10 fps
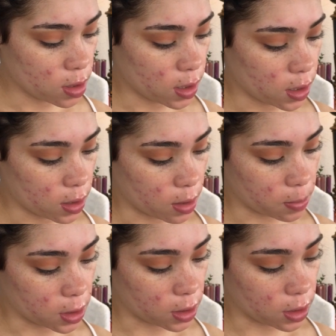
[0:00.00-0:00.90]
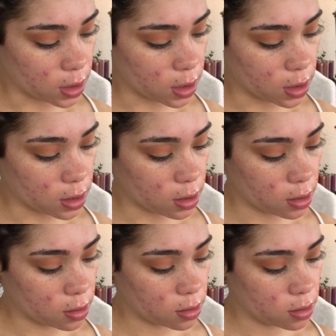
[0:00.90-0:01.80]
And I'm gonna
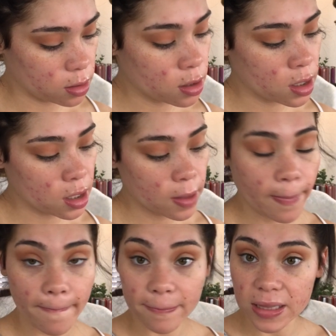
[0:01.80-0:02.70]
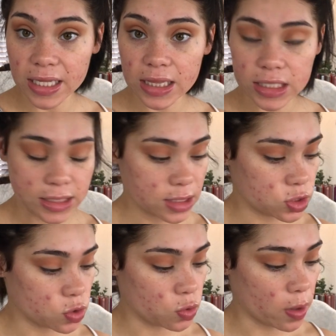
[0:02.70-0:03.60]
again blend this
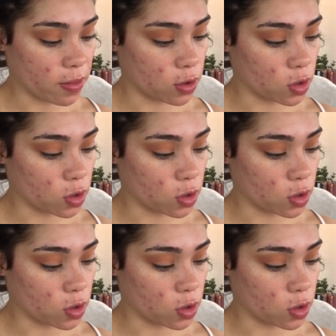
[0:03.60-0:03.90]
into the